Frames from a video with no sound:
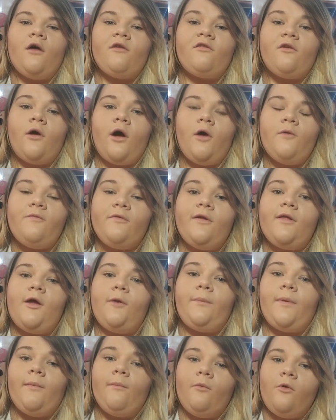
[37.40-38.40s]
So hopefully
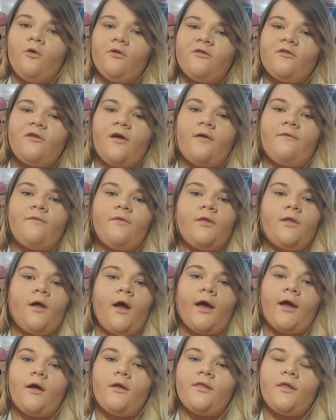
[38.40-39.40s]
there'll be more stuff in
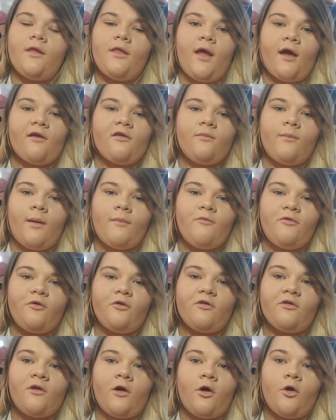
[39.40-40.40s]
like the next month
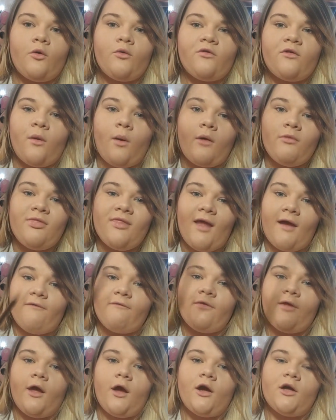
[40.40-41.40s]
or so. So I'll
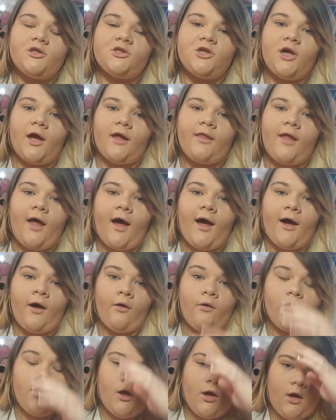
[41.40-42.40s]
definitely go and check that
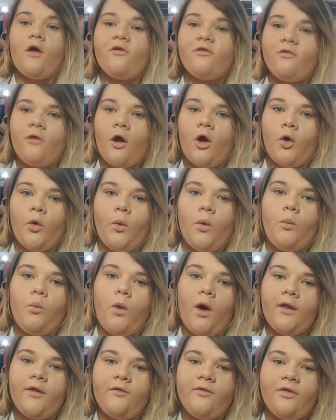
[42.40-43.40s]
out. So
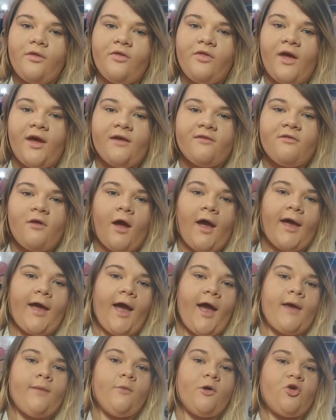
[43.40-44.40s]
one of the things that I
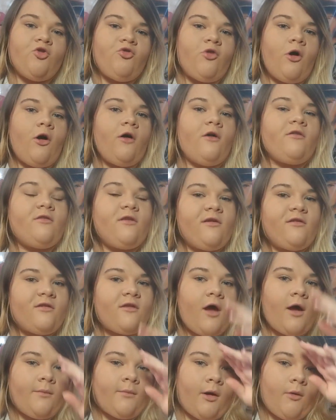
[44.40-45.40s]
came across this
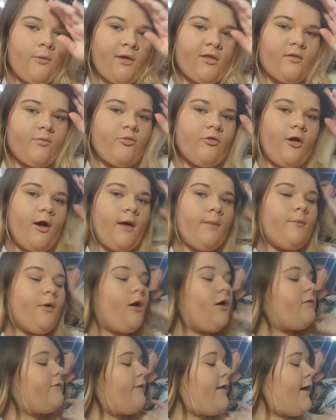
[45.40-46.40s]
time I went to
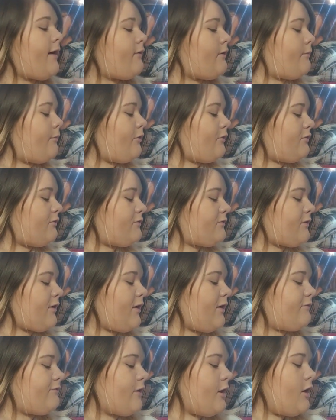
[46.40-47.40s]
Primark for Harry Potter
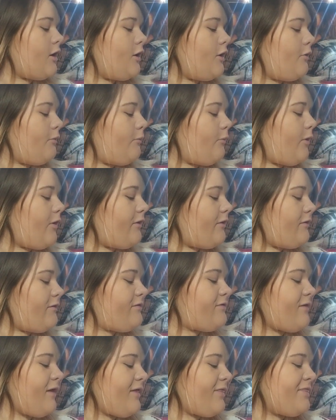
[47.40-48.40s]
stuff
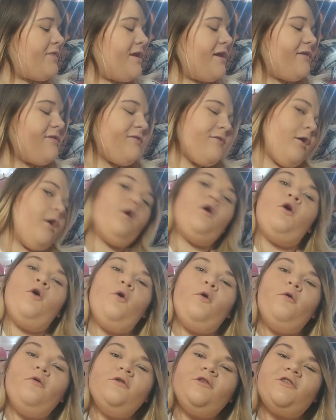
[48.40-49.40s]
was this
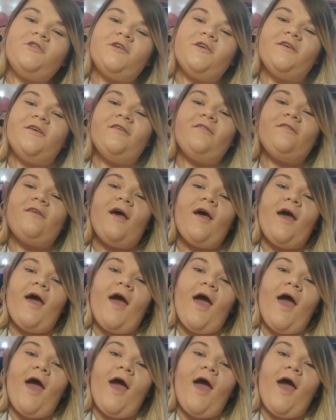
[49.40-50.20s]
gorgeous